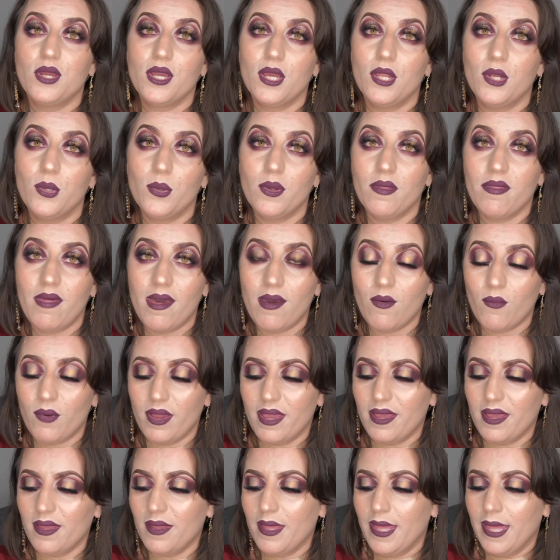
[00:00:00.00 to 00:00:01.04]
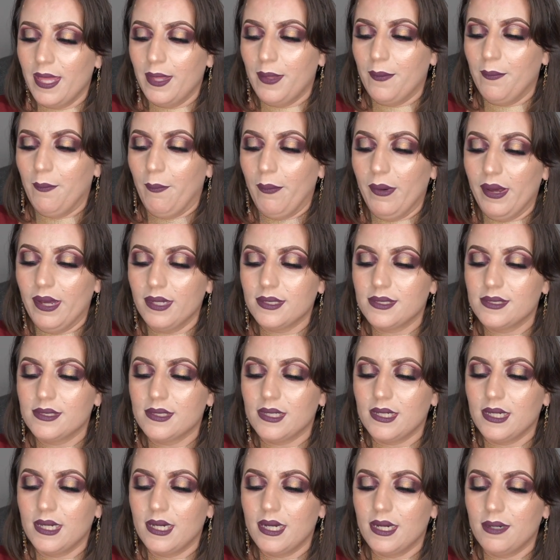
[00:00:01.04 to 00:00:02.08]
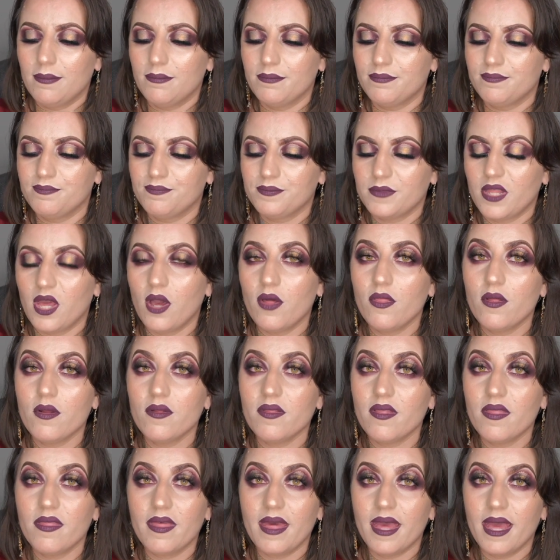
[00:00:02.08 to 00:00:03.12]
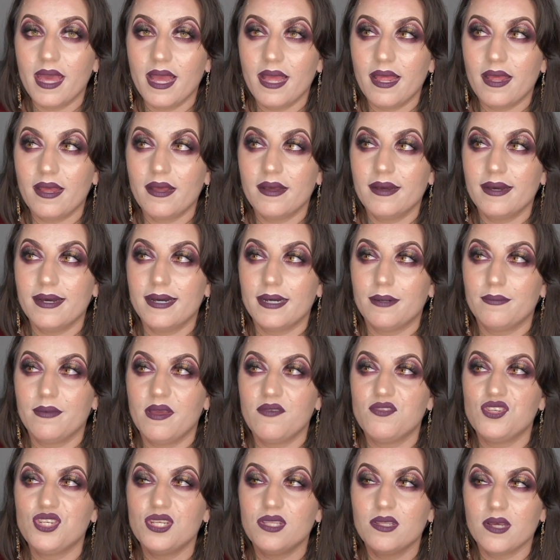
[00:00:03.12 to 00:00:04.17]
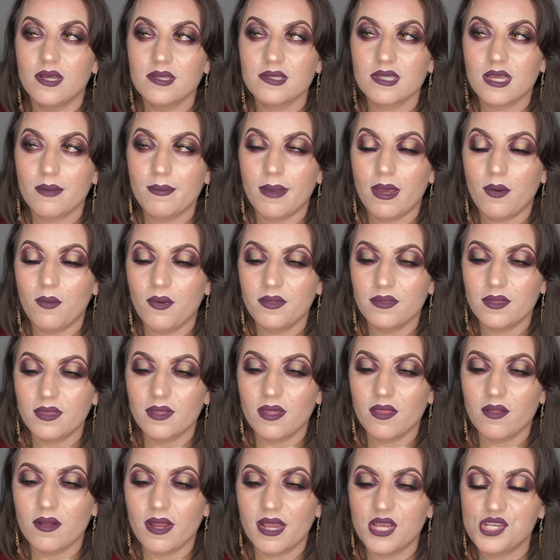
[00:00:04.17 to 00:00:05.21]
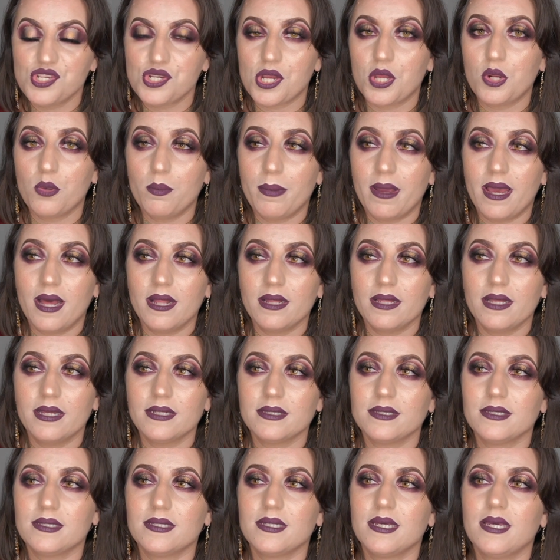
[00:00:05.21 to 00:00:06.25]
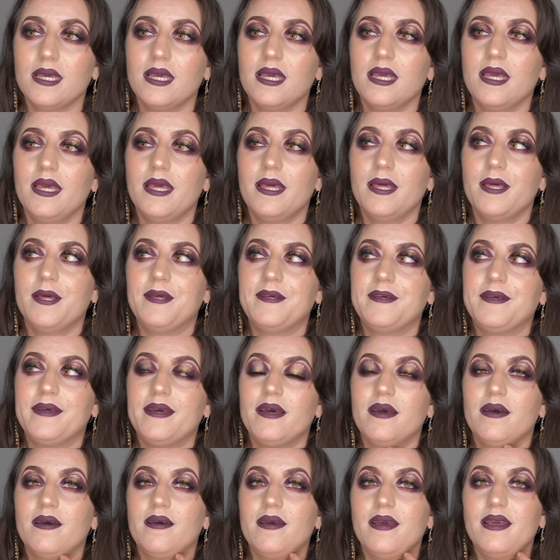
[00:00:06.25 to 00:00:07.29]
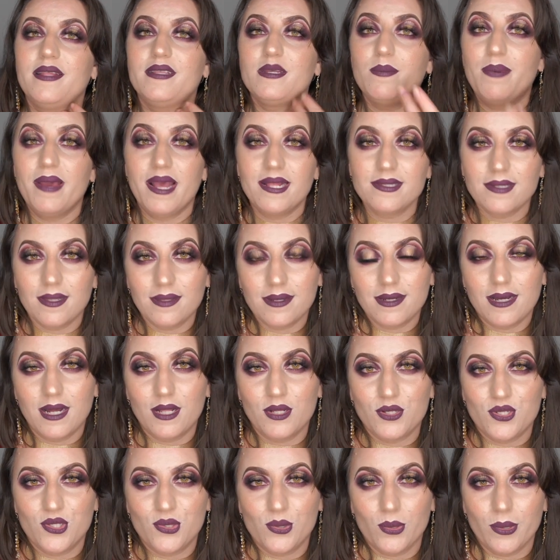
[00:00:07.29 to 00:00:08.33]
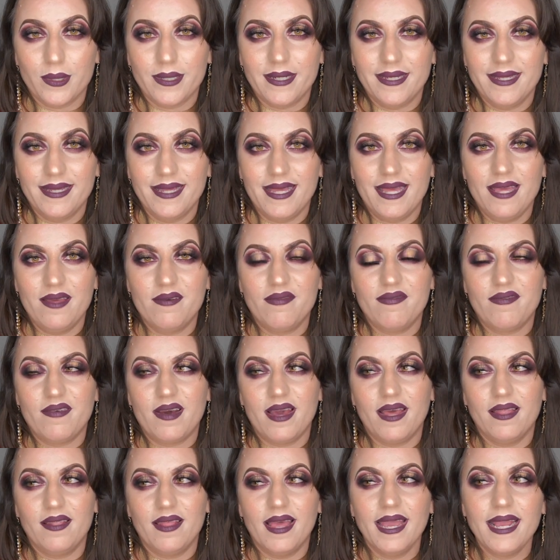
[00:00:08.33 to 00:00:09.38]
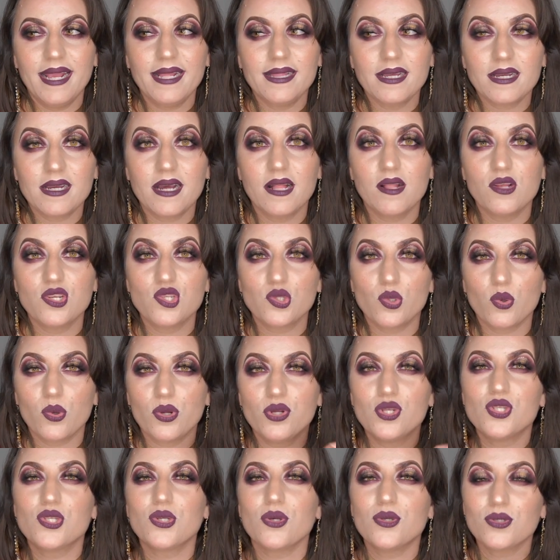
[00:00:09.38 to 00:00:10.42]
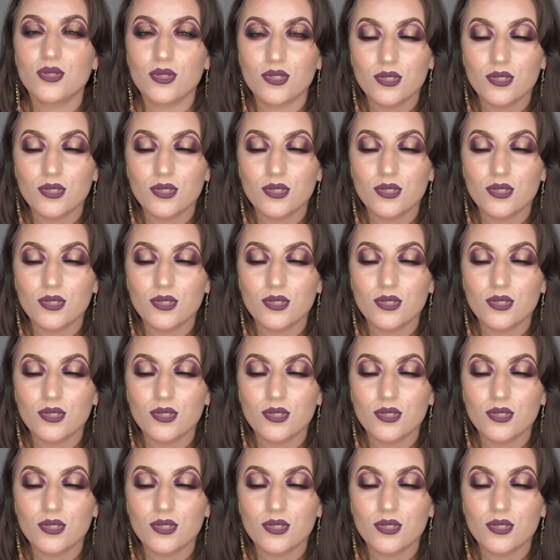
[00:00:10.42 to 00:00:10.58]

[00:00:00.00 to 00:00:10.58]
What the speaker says: can do it that way. But other than that, if she does come out with another eyeshadow palette, it depends on the color story. If I like the color story so